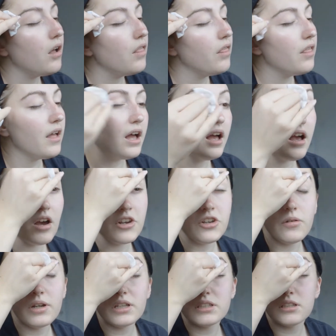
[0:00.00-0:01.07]
there. I do
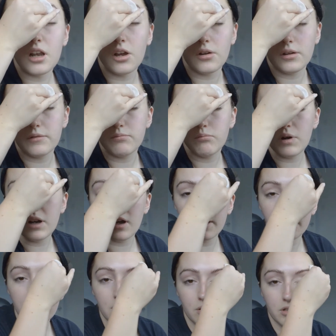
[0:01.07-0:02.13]
it slow. I
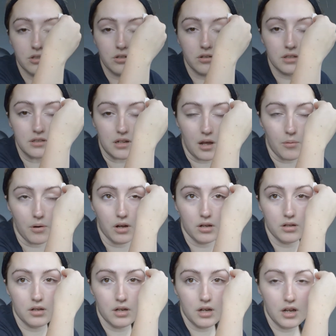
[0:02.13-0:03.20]
think when you do it slower,
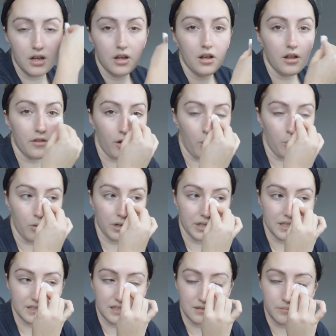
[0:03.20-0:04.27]
the whole point
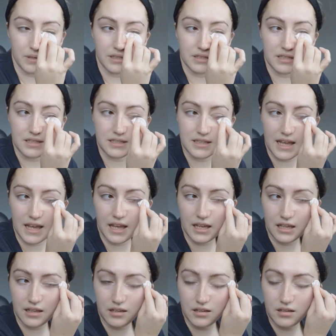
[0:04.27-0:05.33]
is it's meant to
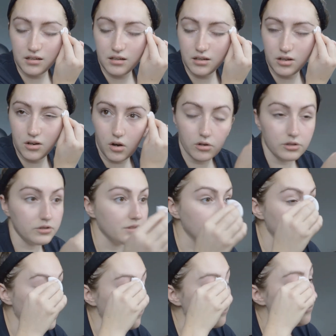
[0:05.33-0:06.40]
stay on your
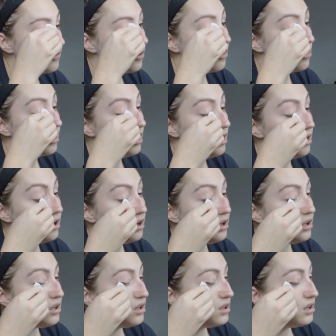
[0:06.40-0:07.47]
skin for longer,
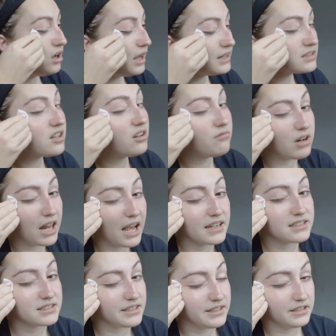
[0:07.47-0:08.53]
and it's kind of
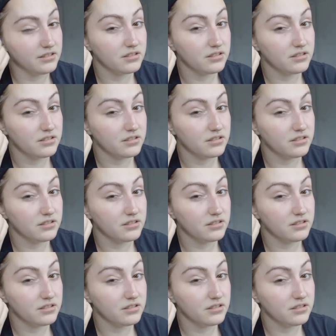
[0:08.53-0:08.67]
relaxing.